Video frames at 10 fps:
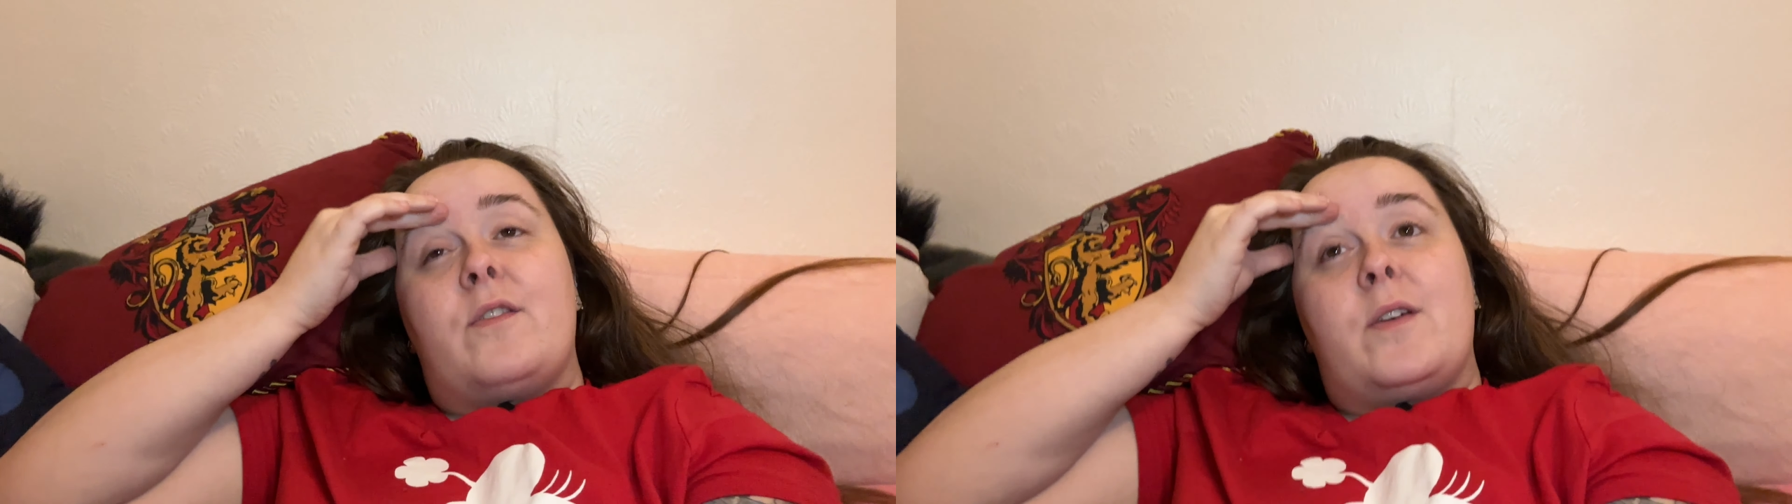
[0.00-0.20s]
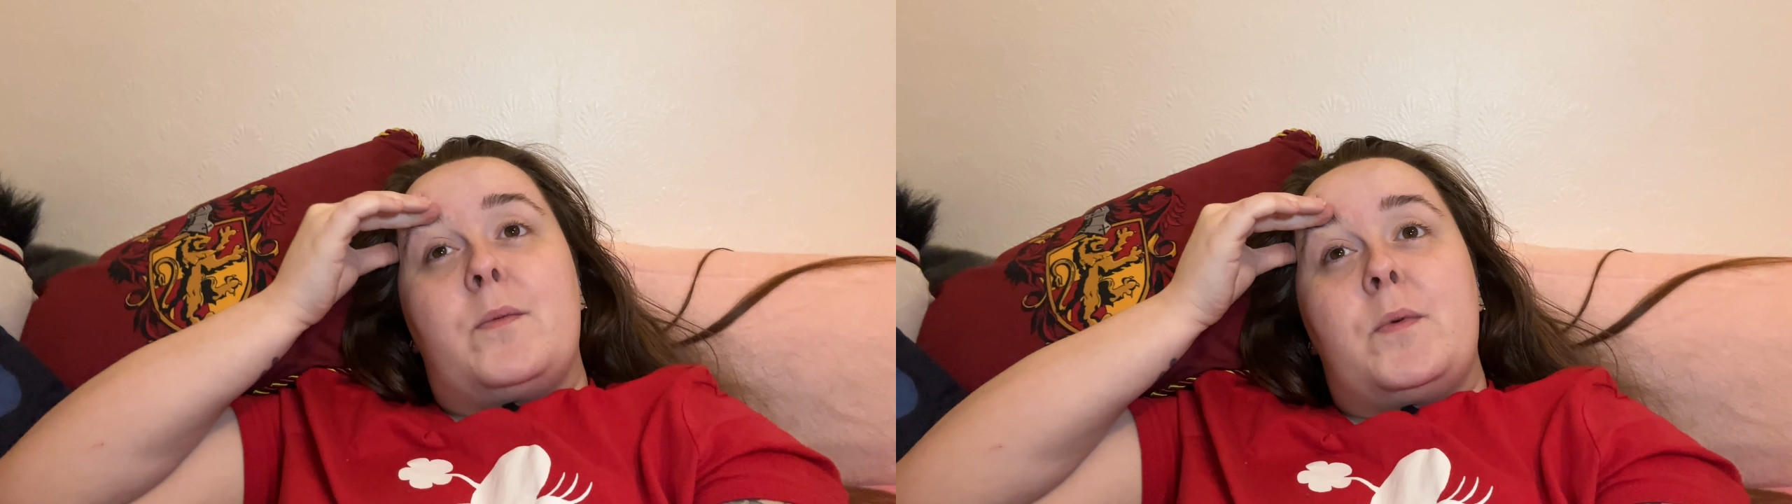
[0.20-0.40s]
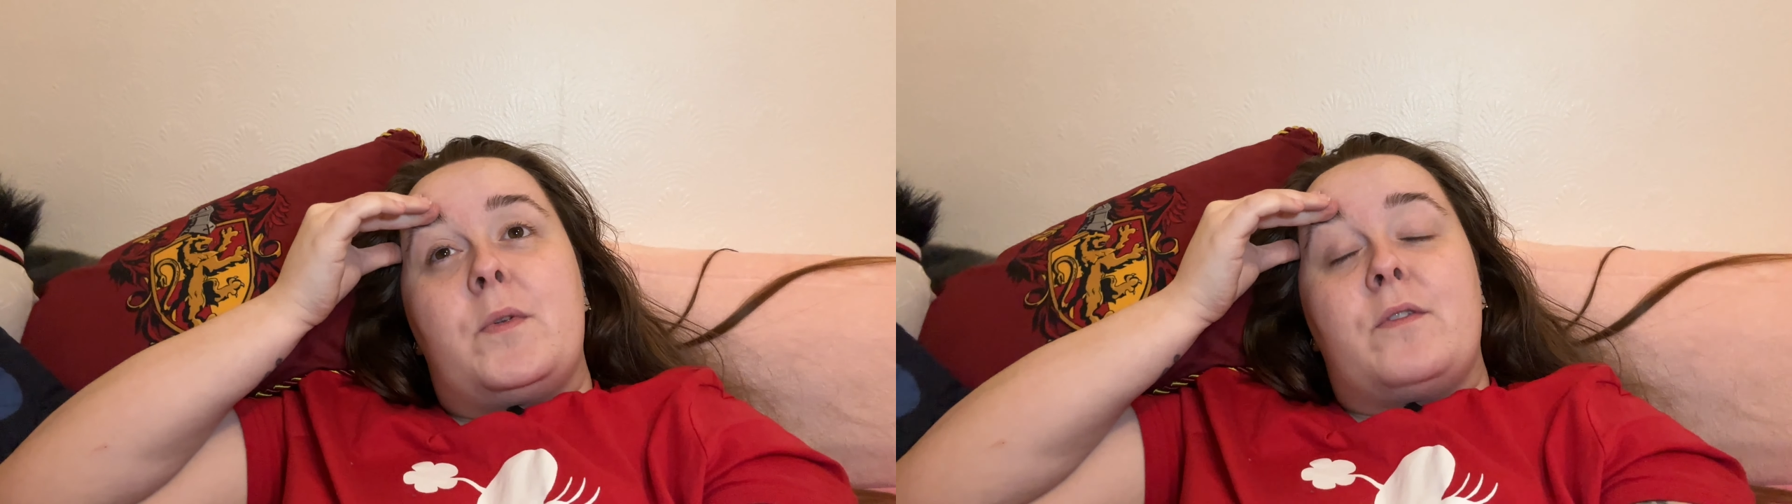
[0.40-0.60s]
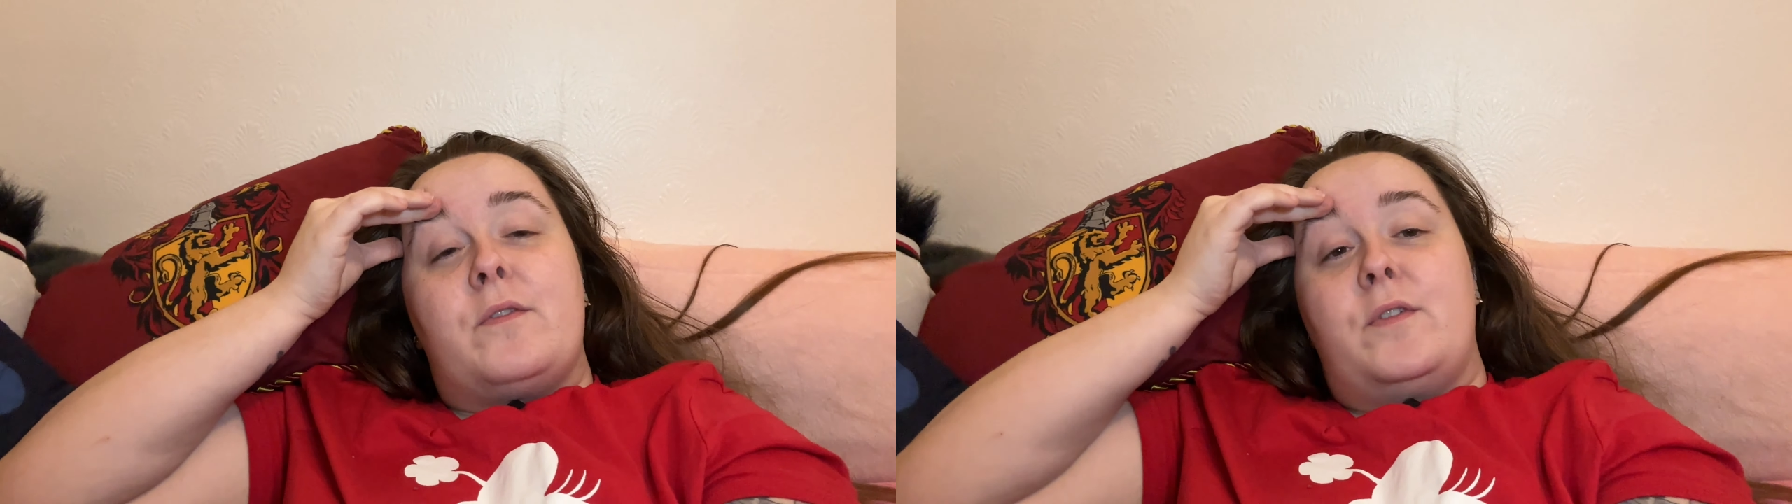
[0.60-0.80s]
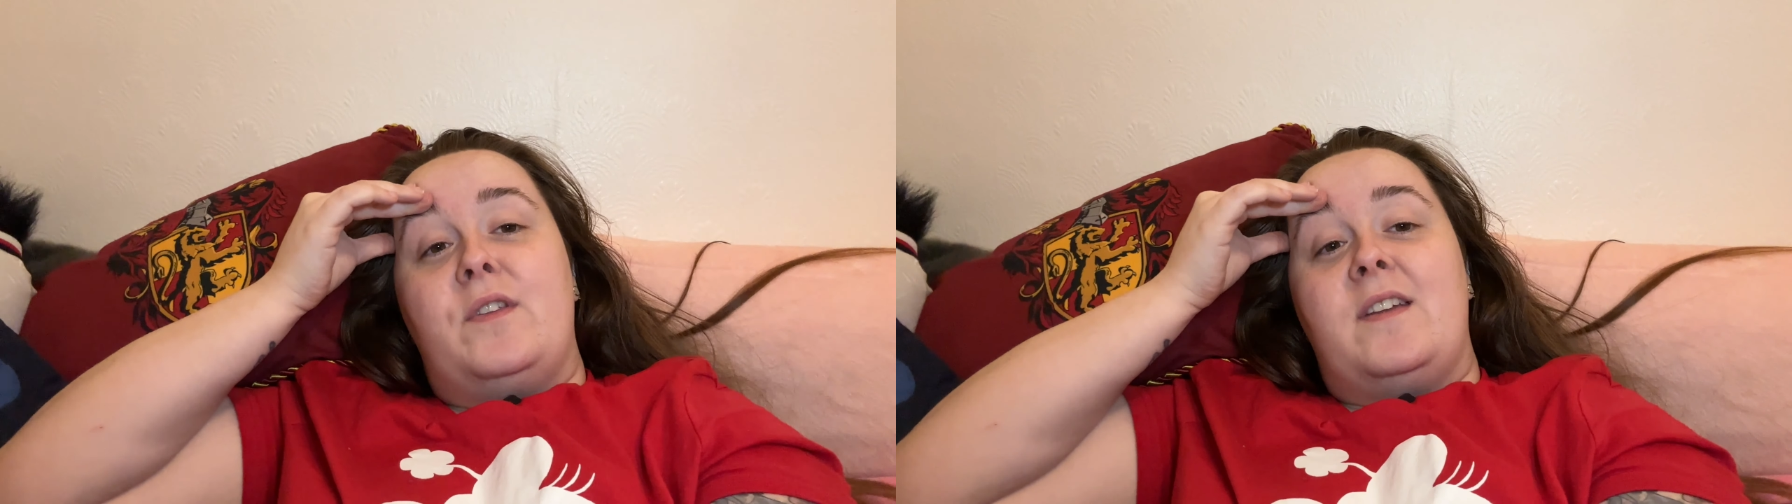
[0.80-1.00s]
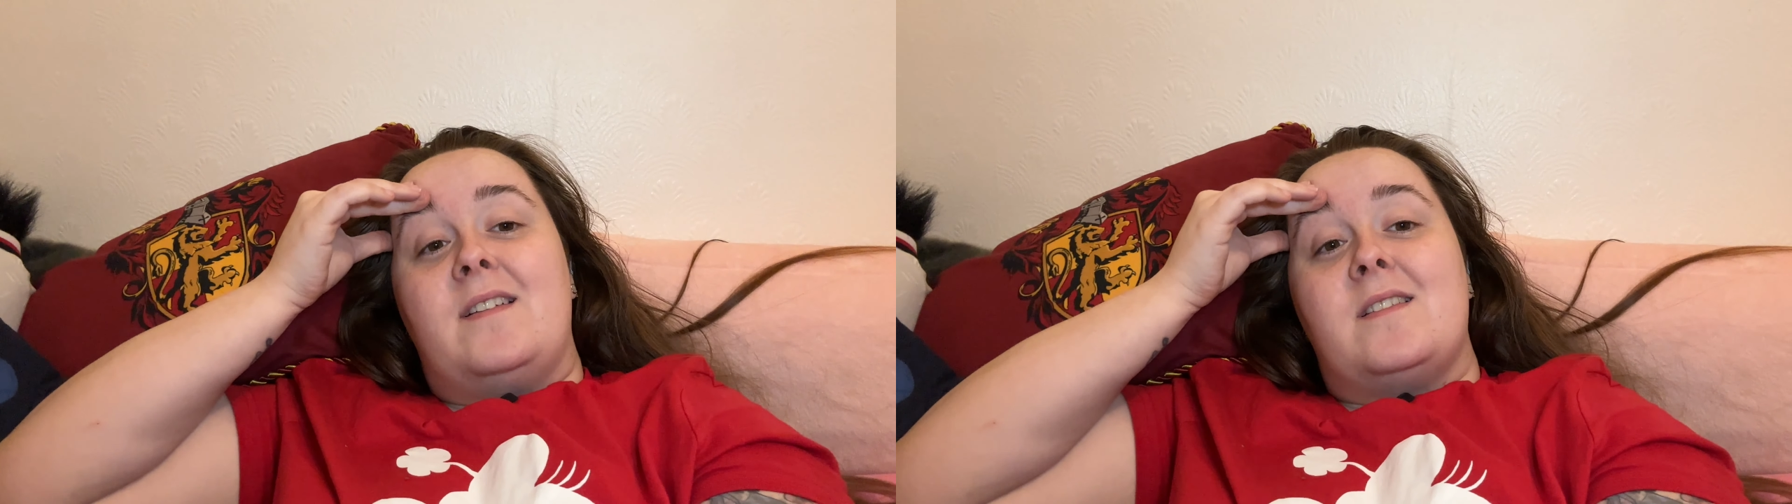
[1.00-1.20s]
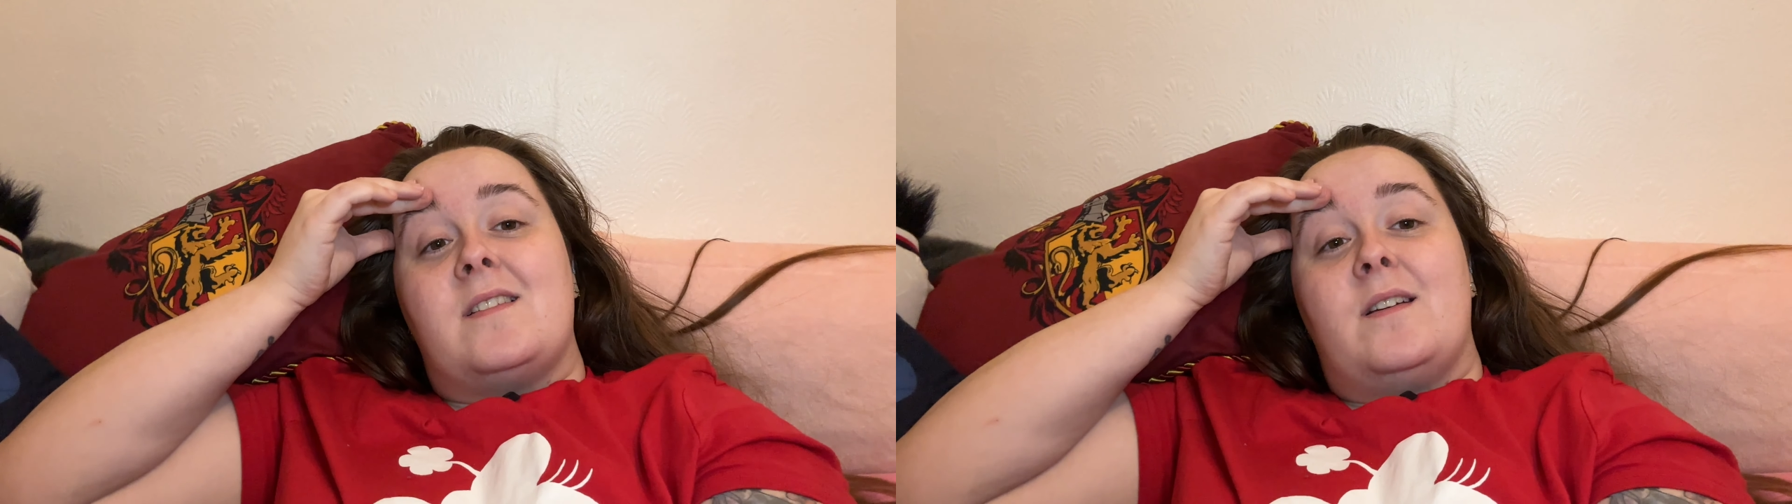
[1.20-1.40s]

that'll be one of the few things